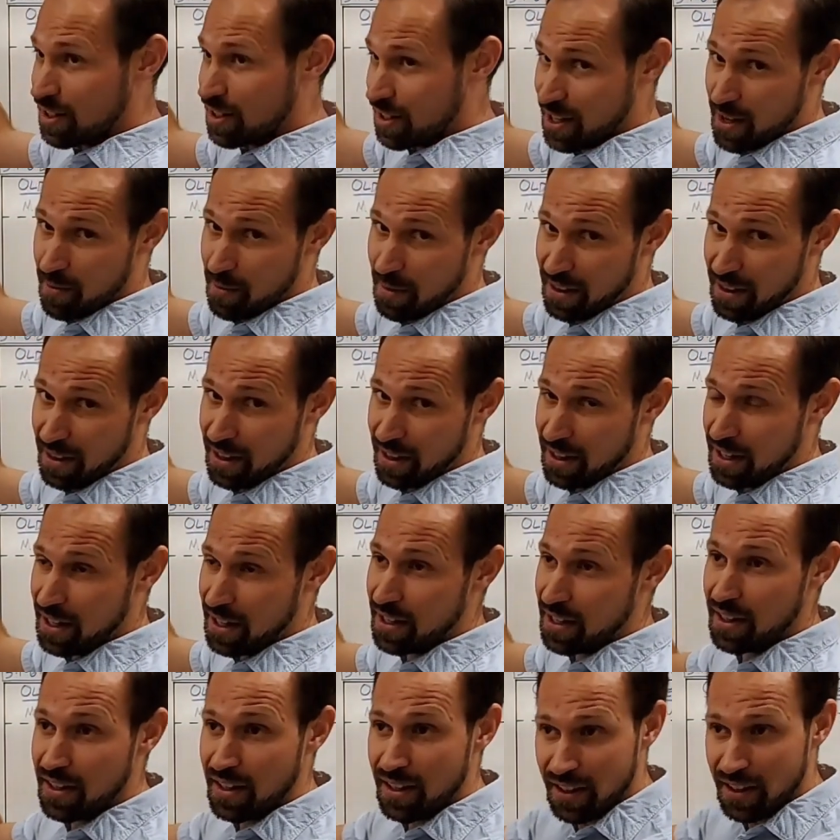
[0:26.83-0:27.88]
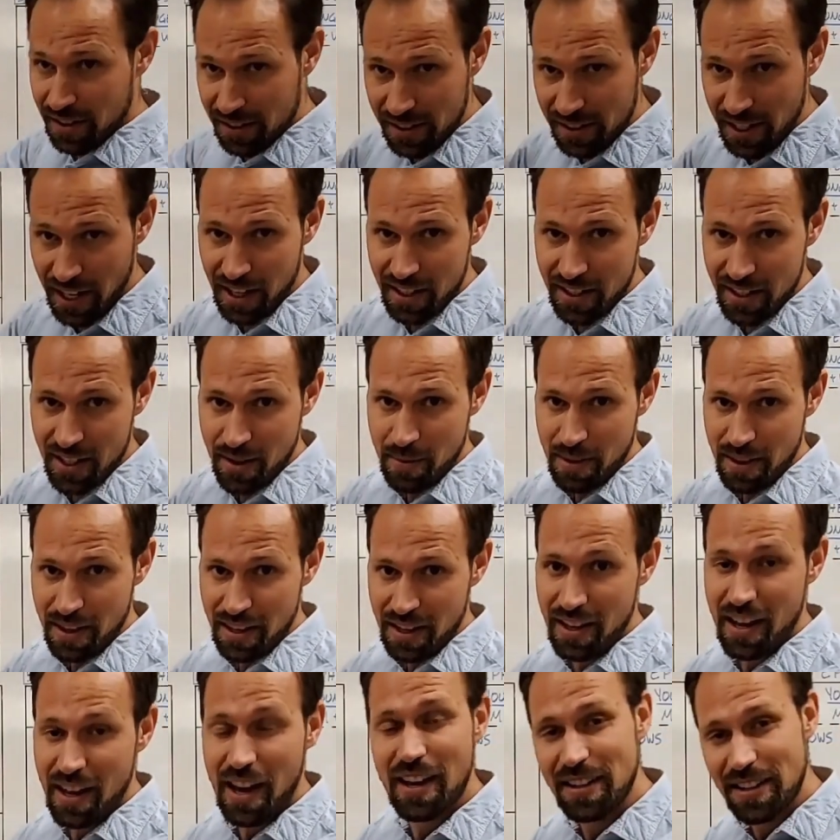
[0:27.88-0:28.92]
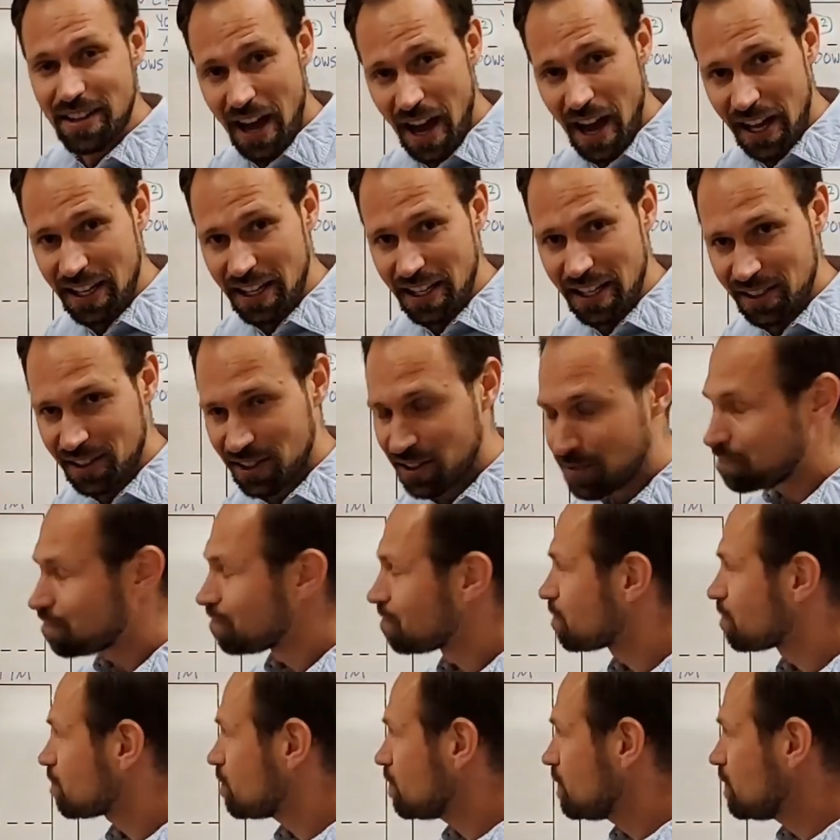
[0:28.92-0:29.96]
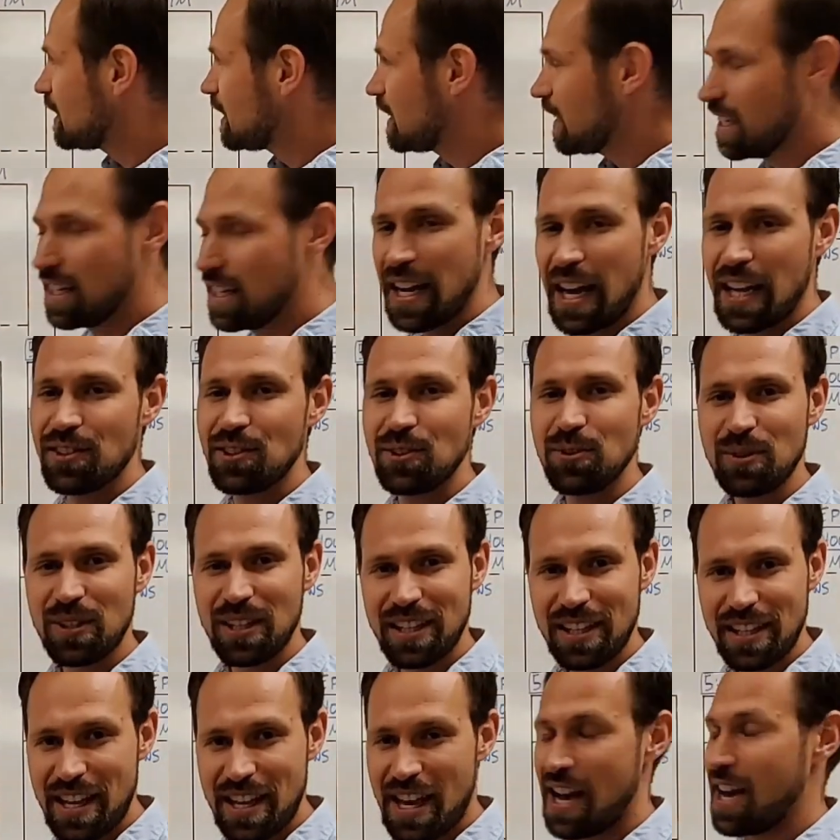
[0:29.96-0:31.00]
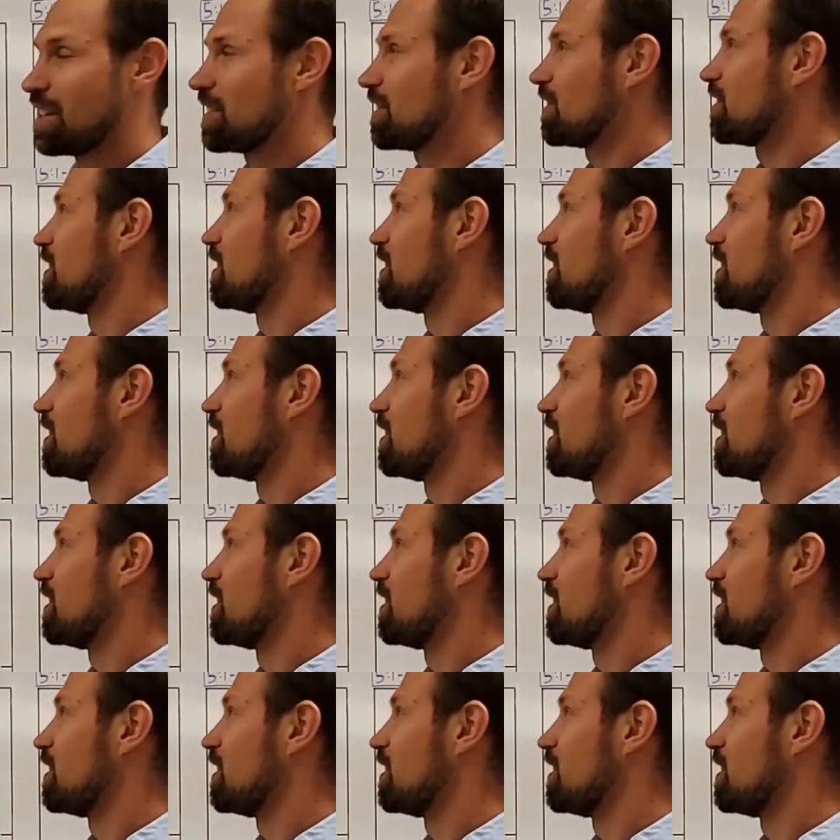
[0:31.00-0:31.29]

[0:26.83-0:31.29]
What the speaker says: Timothy, 2 Timothy, and Titus. And as you can guess,